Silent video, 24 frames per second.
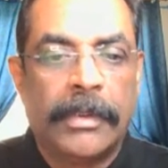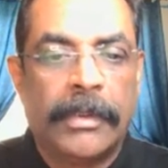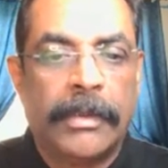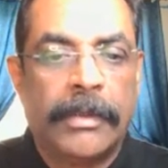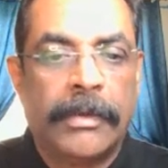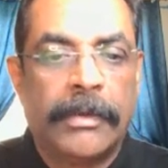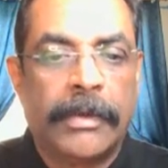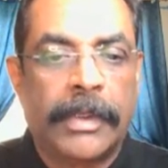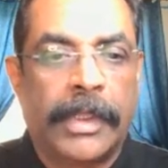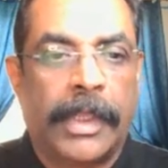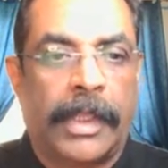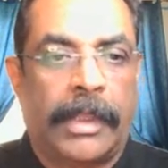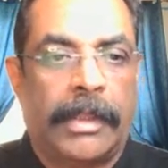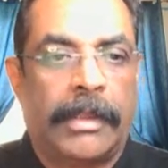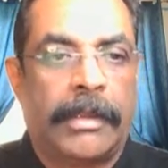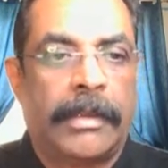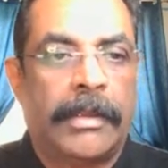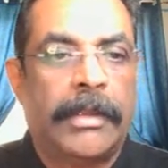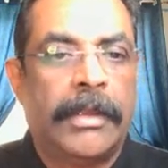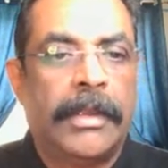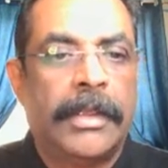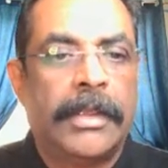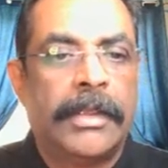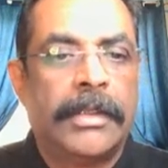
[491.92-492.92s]
Okay.
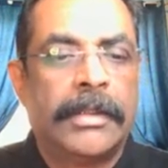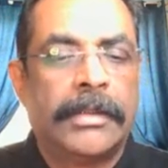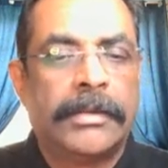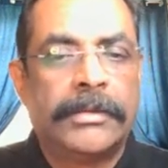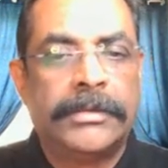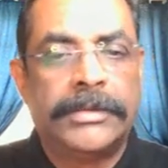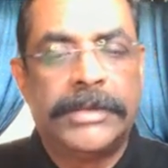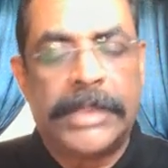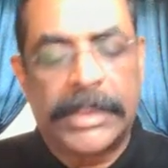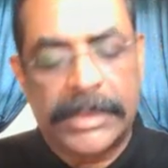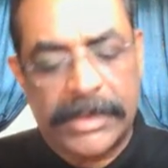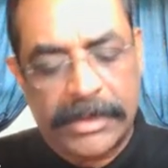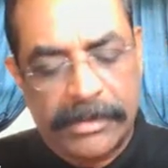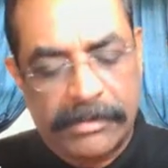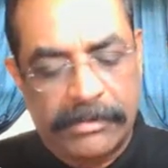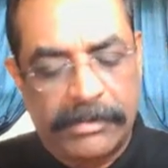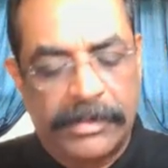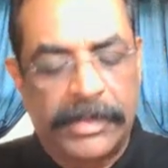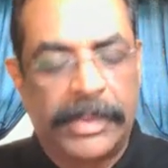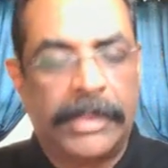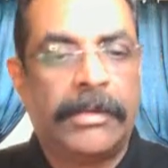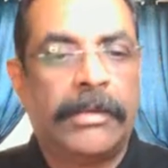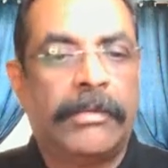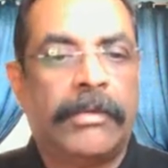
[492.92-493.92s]
So just
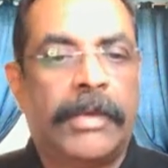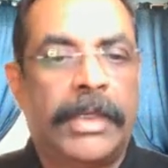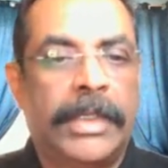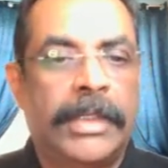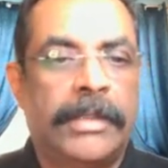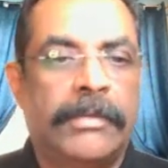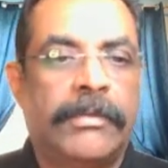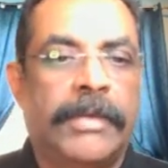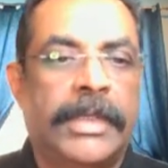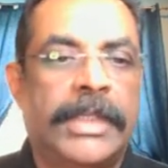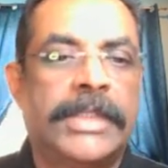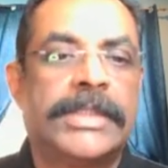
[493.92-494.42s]
what